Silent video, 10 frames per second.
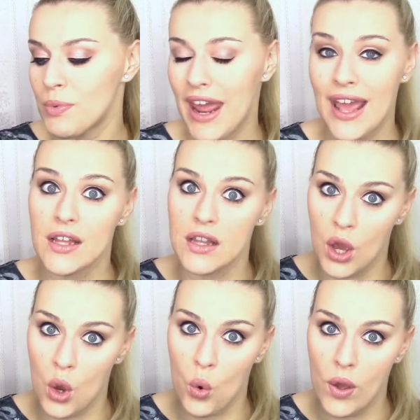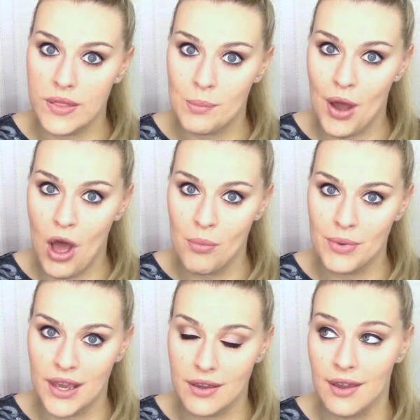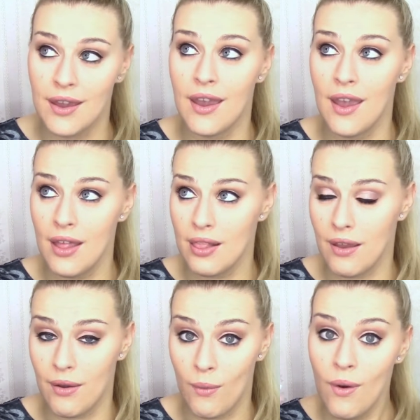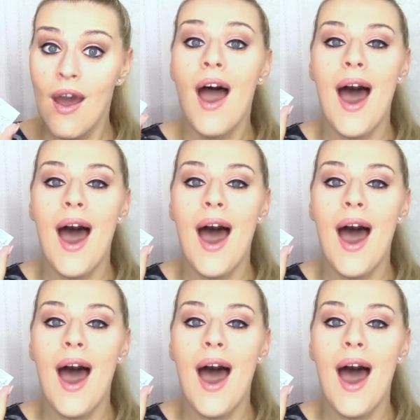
but hello, the Balm, like, hello.